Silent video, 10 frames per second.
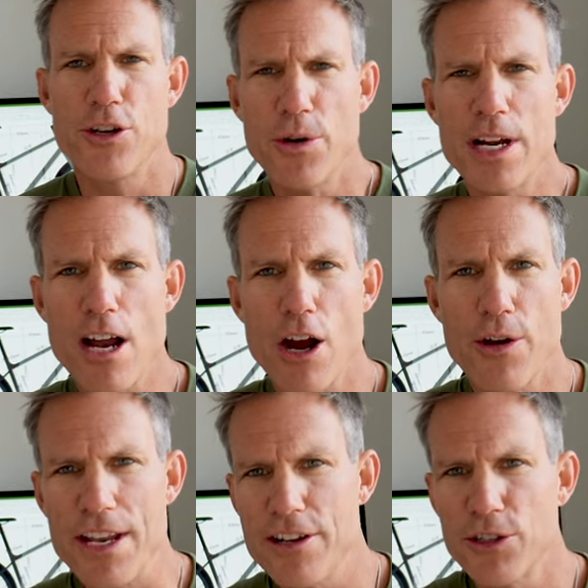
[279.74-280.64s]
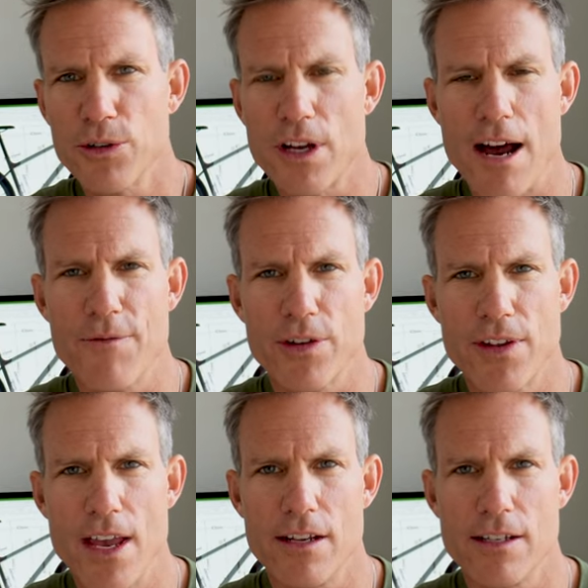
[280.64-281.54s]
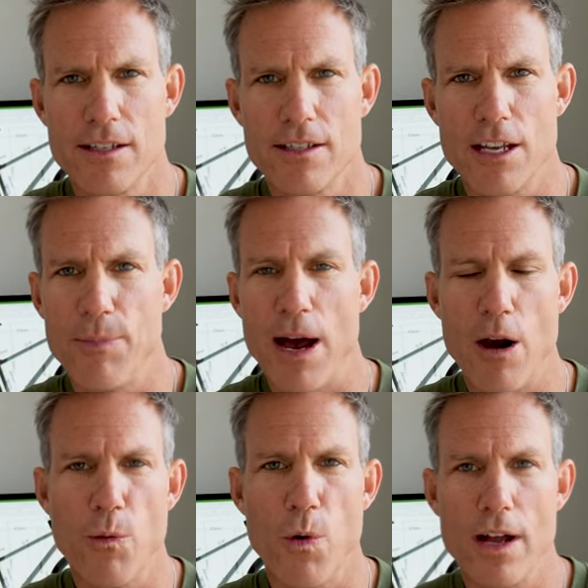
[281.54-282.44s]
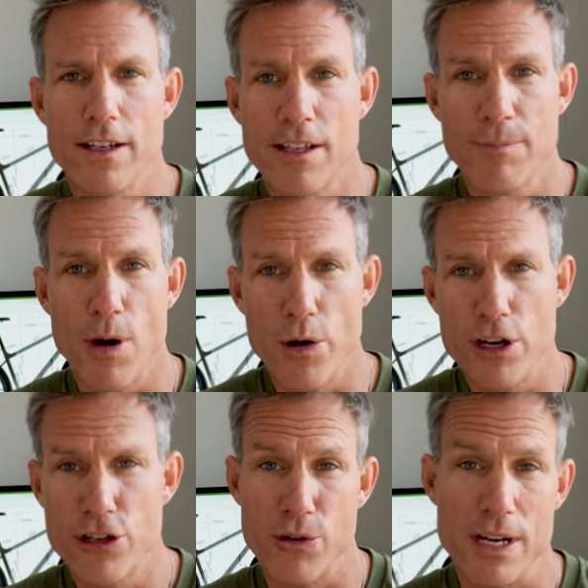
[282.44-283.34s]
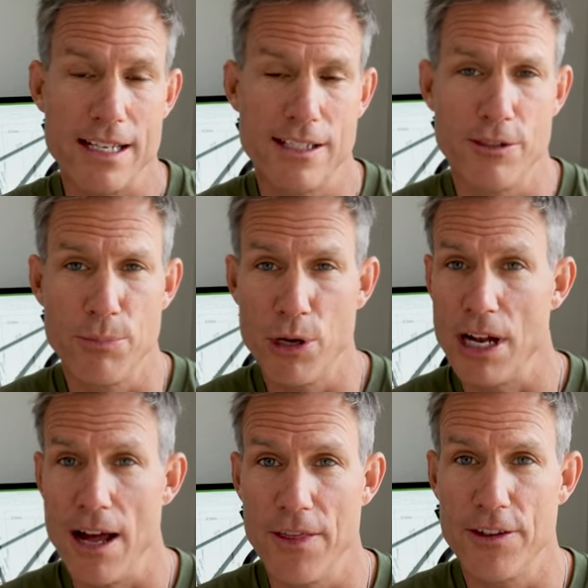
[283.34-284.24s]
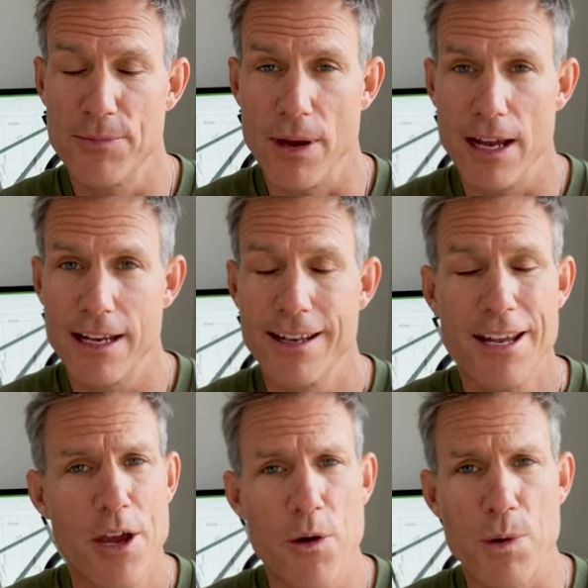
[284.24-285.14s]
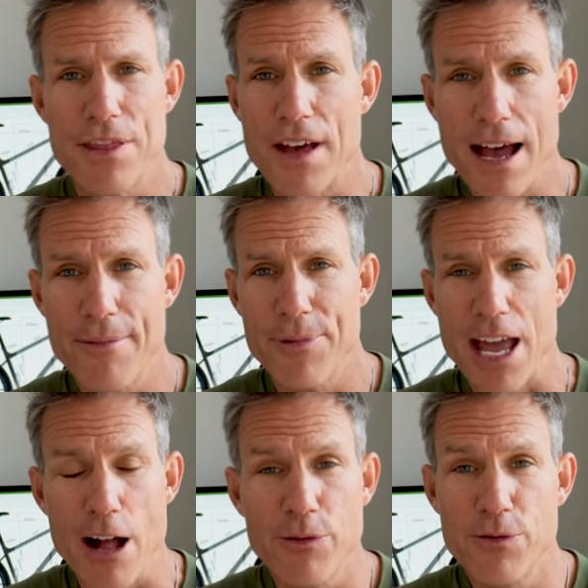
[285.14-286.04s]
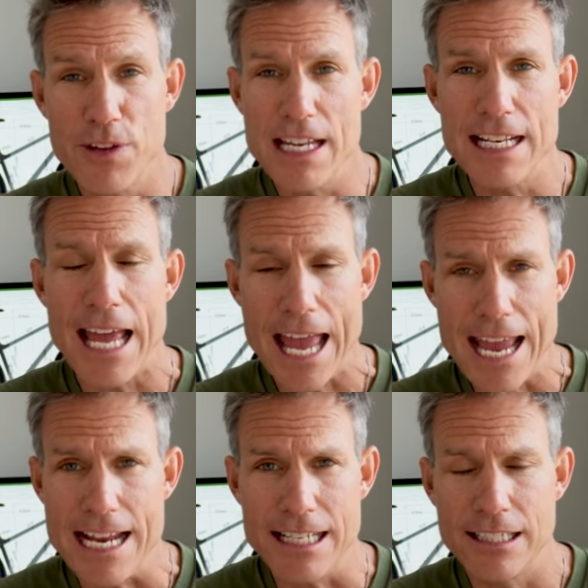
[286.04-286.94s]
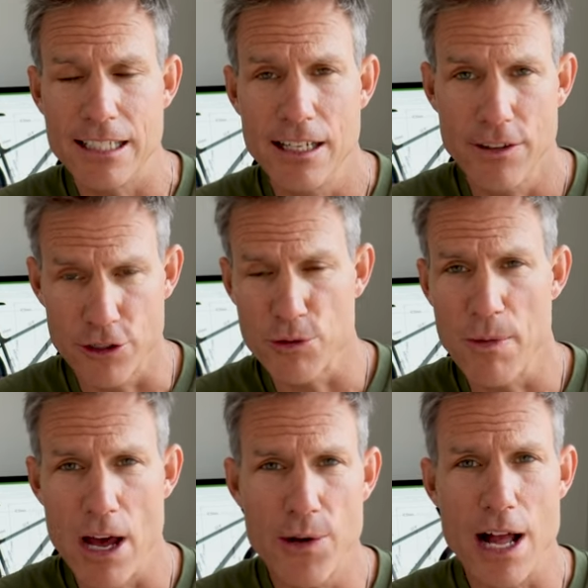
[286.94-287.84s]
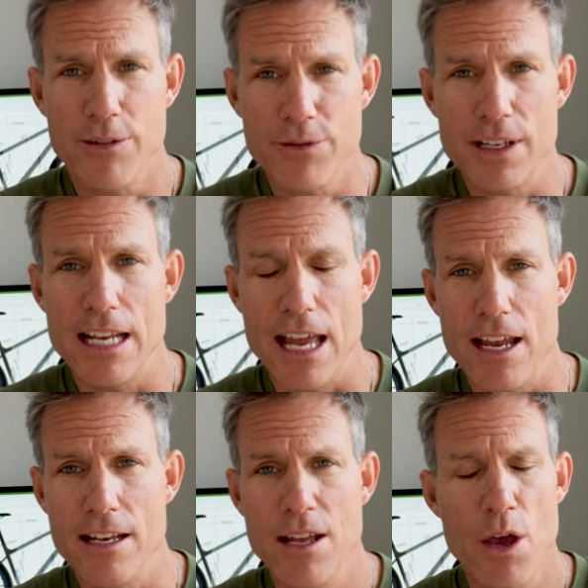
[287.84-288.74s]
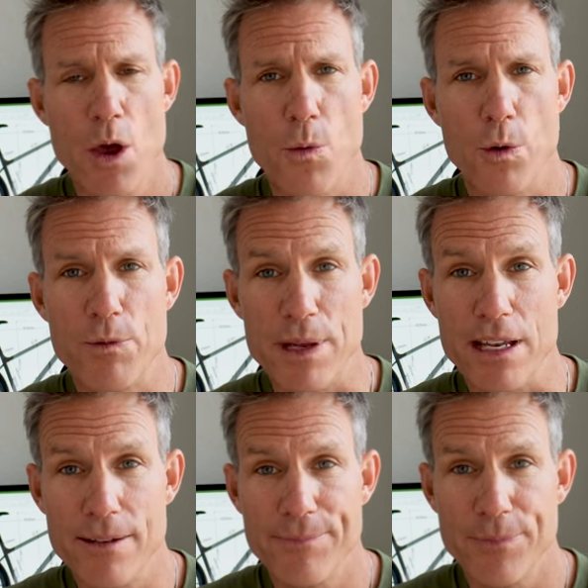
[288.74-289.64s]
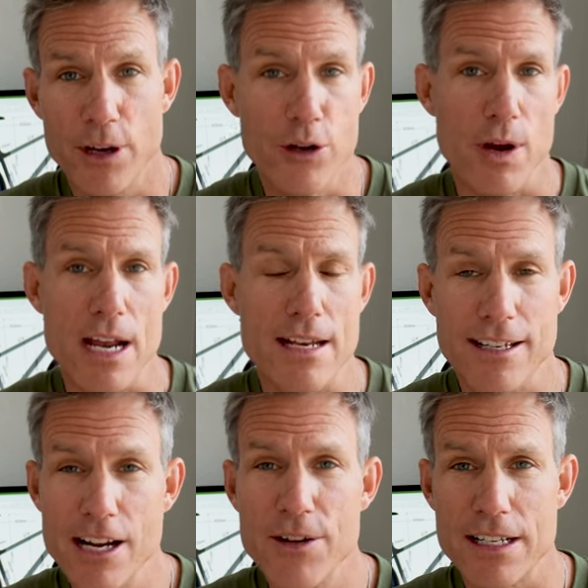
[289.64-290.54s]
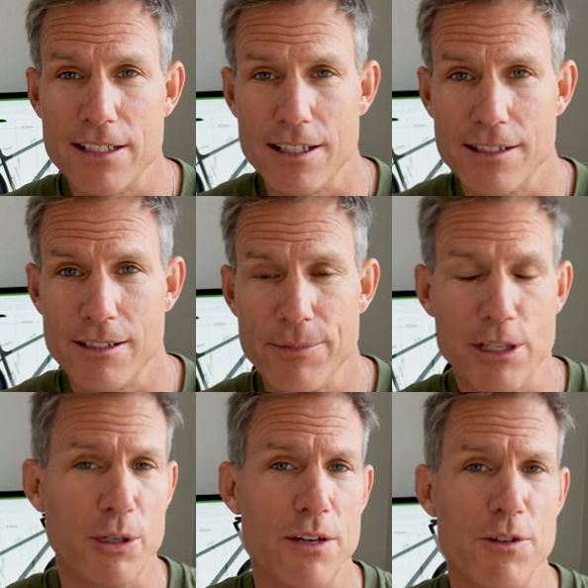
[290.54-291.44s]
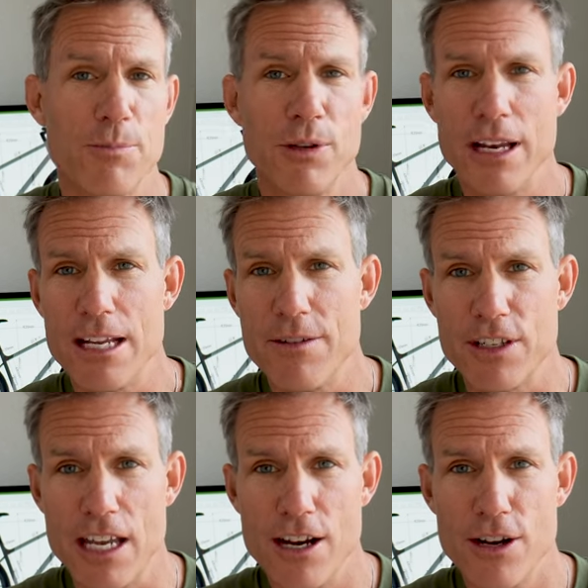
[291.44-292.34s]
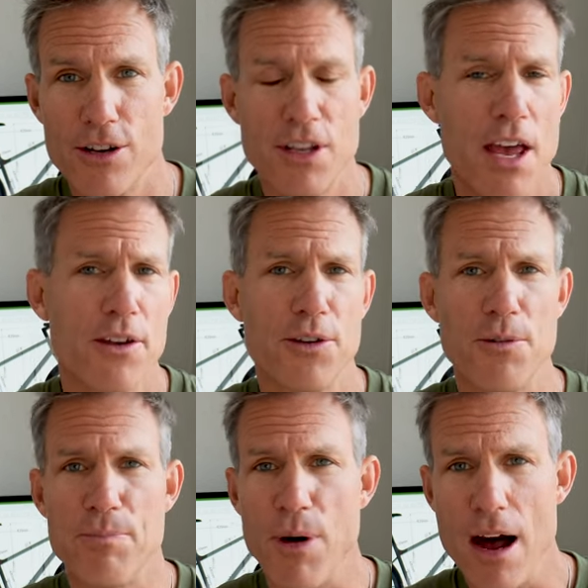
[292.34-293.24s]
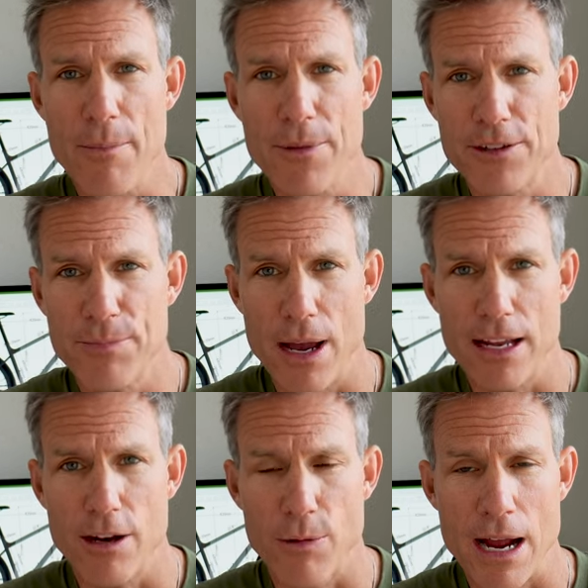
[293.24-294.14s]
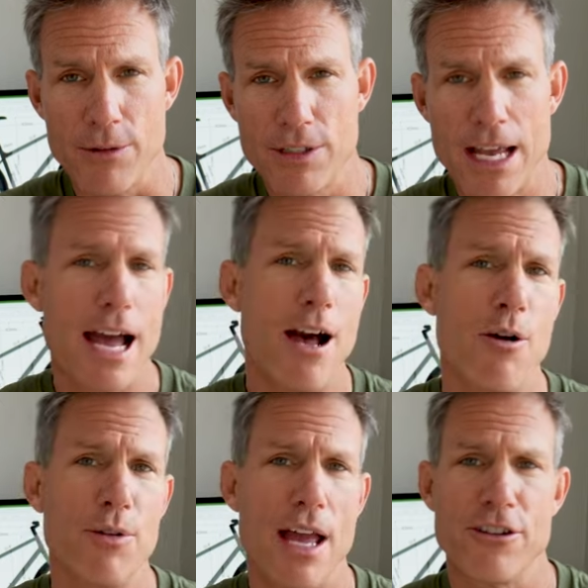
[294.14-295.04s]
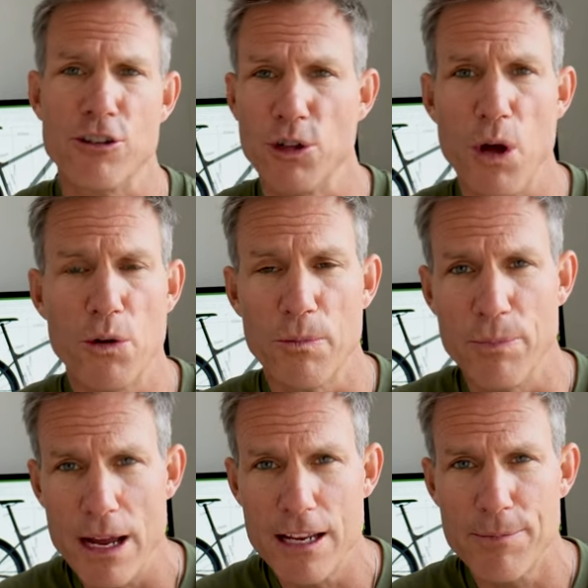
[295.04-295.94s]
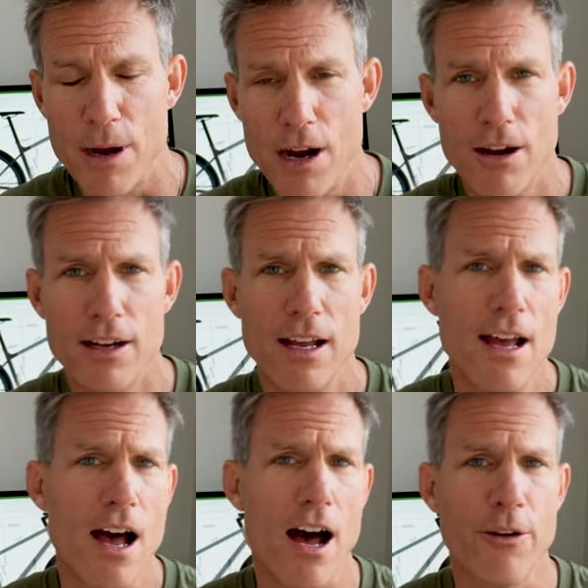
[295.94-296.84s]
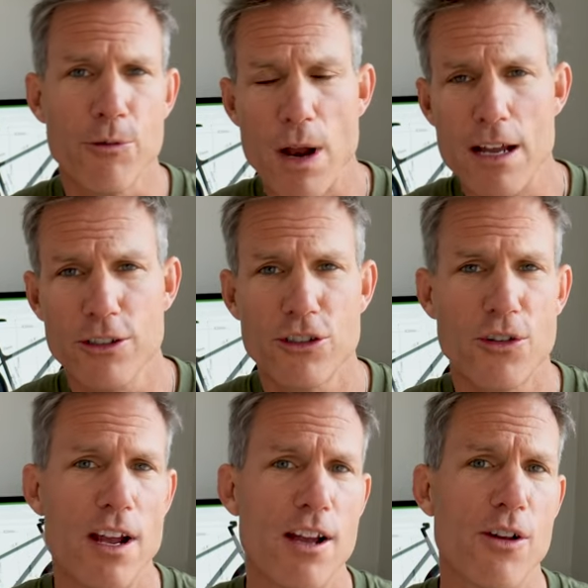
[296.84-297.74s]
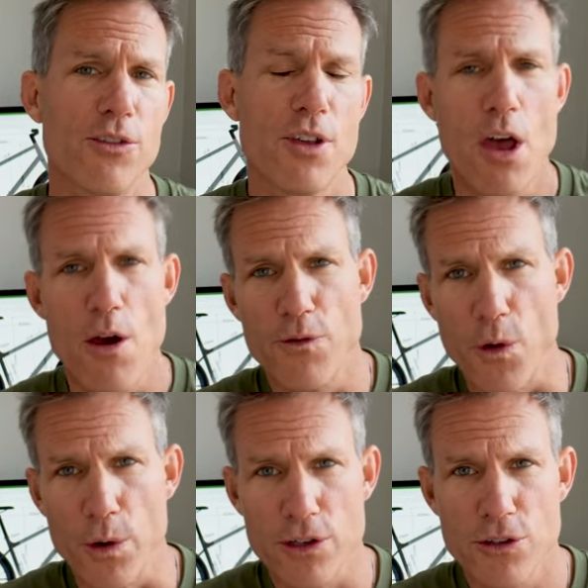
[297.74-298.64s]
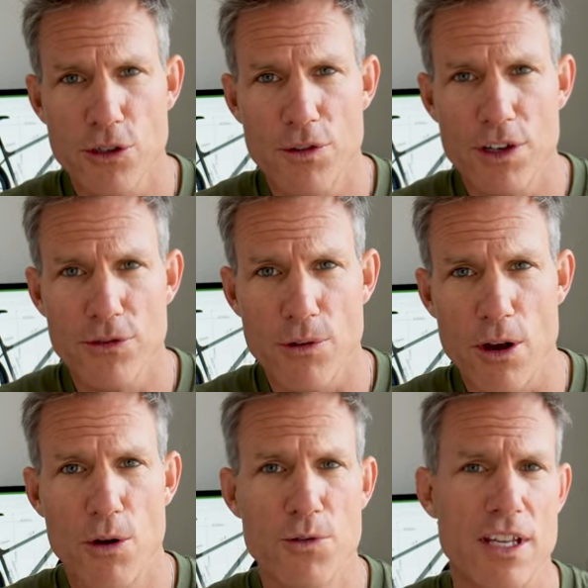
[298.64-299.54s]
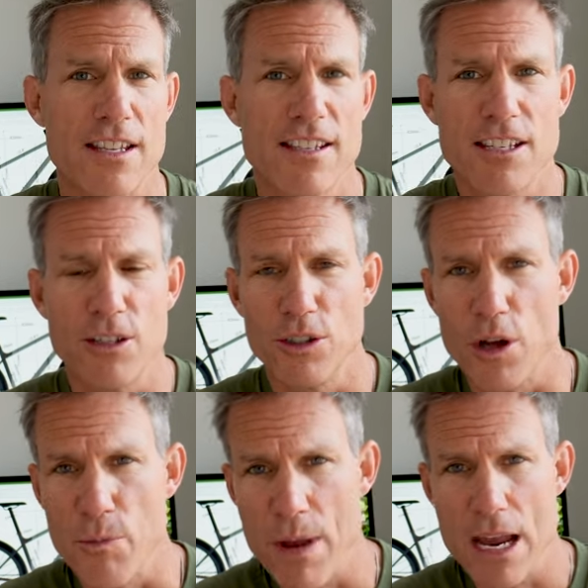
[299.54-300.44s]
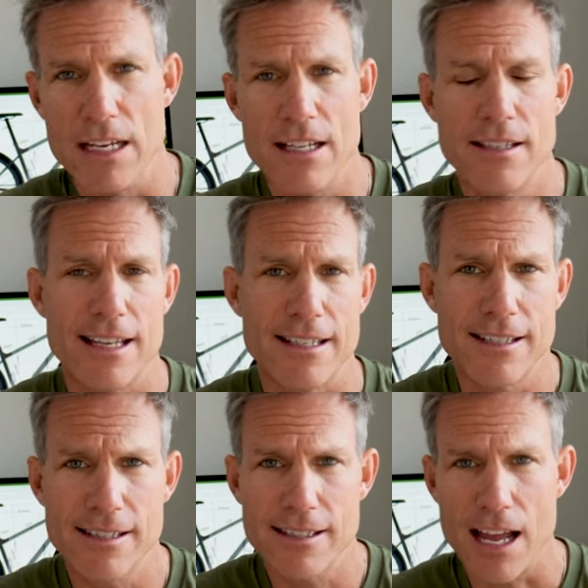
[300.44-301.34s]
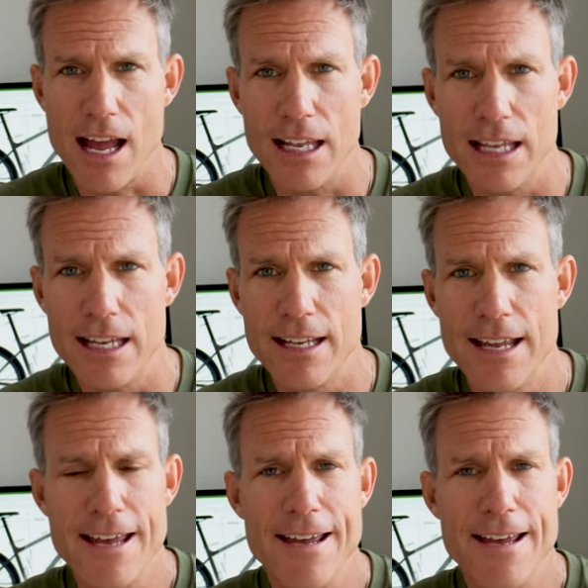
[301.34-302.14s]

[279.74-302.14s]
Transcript: During our initial conversations about what componentry to put on this bike, we thought the Alphine 8, the Shimano Alphine 8, would be a great gearing system. It'll give you plenty of gears to bomb this bike around town, at your local bike park, on rail trails, for service roads. It's still low maintenance, it's solid.